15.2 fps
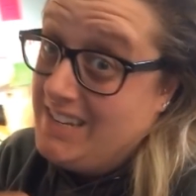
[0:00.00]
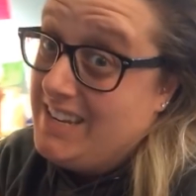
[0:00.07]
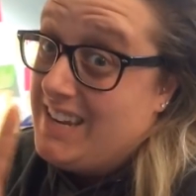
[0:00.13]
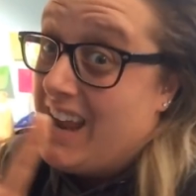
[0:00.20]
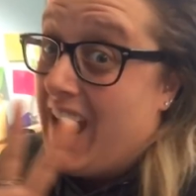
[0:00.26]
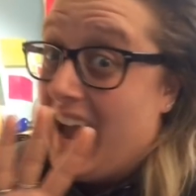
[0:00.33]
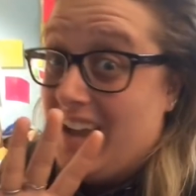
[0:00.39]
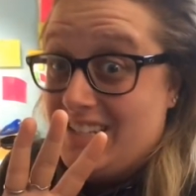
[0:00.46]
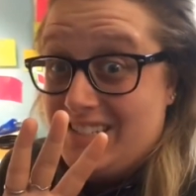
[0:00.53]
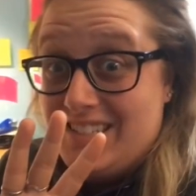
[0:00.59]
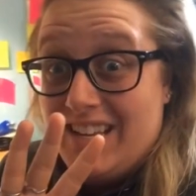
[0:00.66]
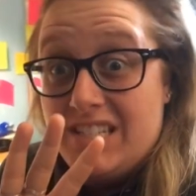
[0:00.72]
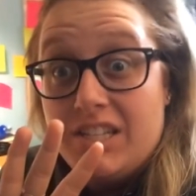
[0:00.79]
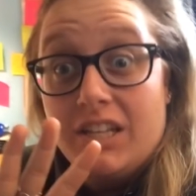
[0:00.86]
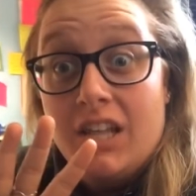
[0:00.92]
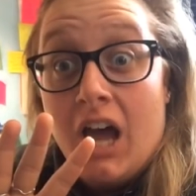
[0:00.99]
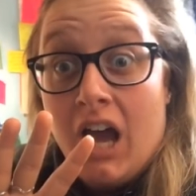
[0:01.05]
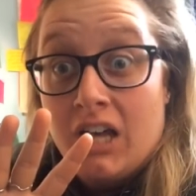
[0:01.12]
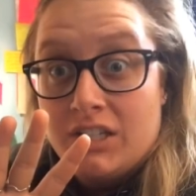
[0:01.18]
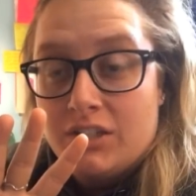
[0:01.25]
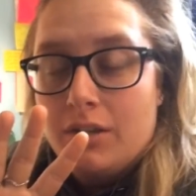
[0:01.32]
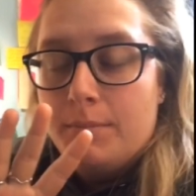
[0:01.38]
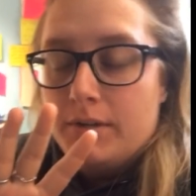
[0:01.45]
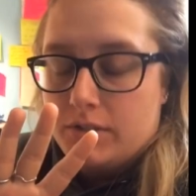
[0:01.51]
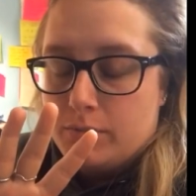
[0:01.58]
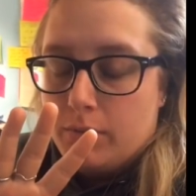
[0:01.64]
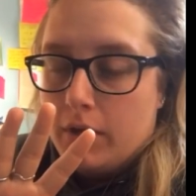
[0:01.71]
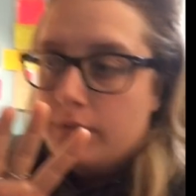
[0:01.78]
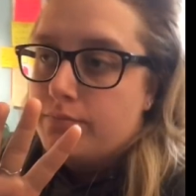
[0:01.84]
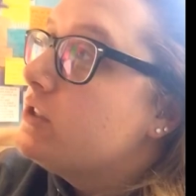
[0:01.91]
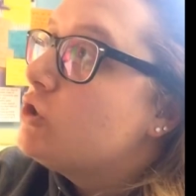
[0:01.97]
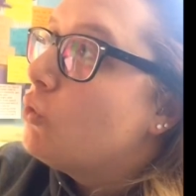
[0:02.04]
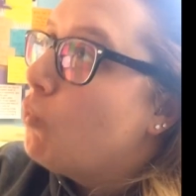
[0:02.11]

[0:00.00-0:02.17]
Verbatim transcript: yes, it's a lot. Let me explain. It's a